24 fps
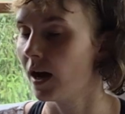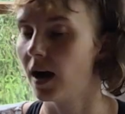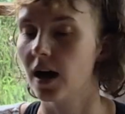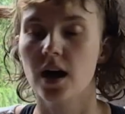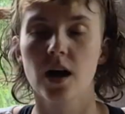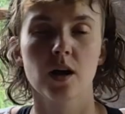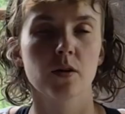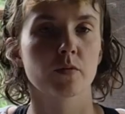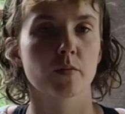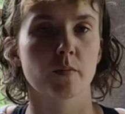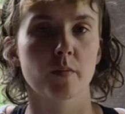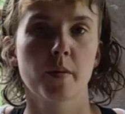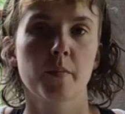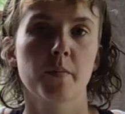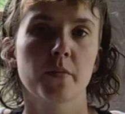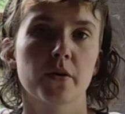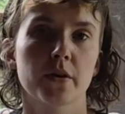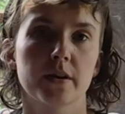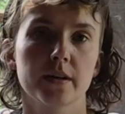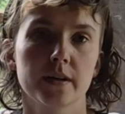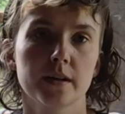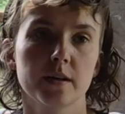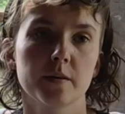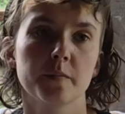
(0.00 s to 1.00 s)
I'll remember
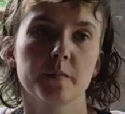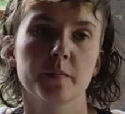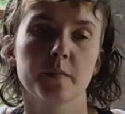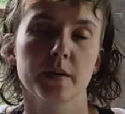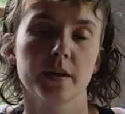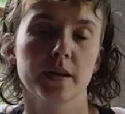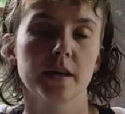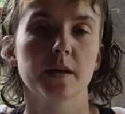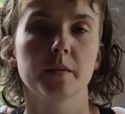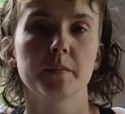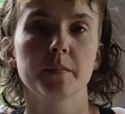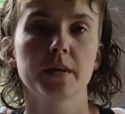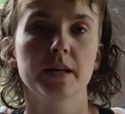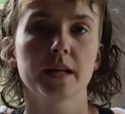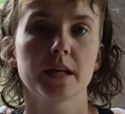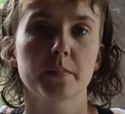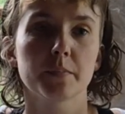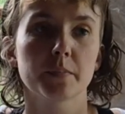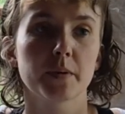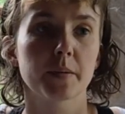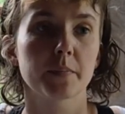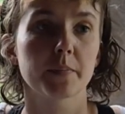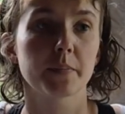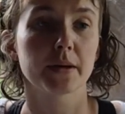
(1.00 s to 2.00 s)
it in a minute,
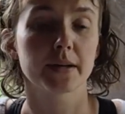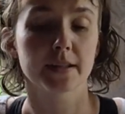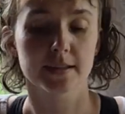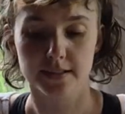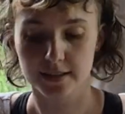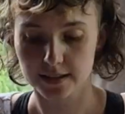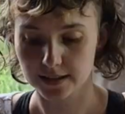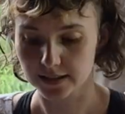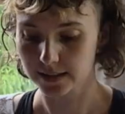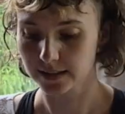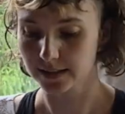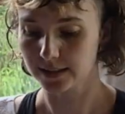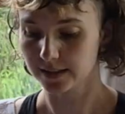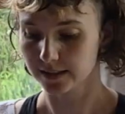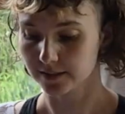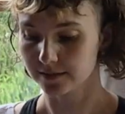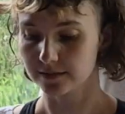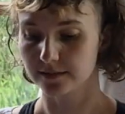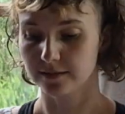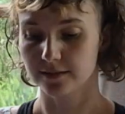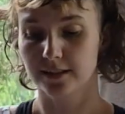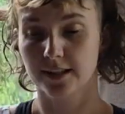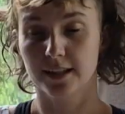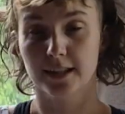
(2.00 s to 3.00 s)
but basically
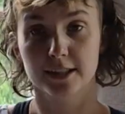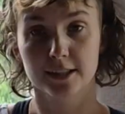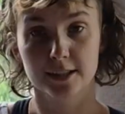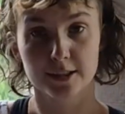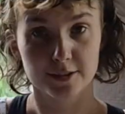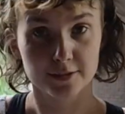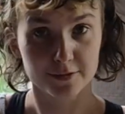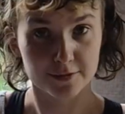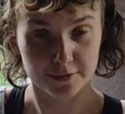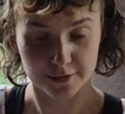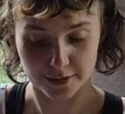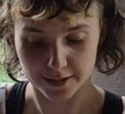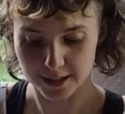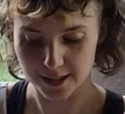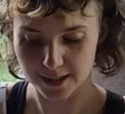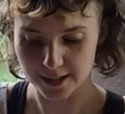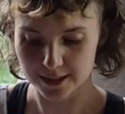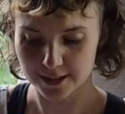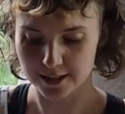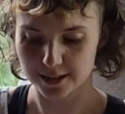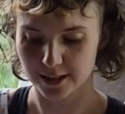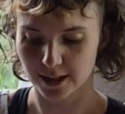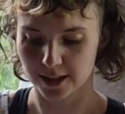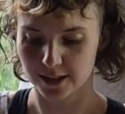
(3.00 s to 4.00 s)
this
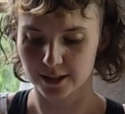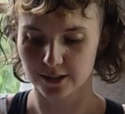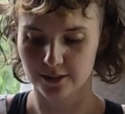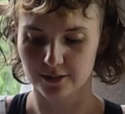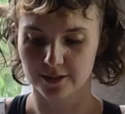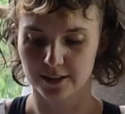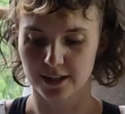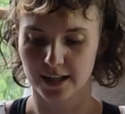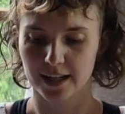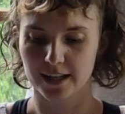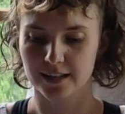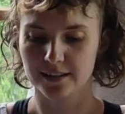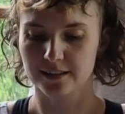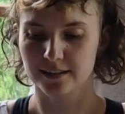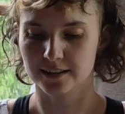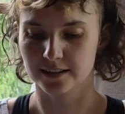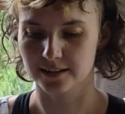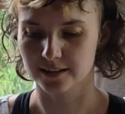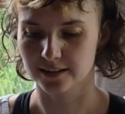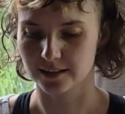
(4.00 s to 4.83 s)
finish that you get,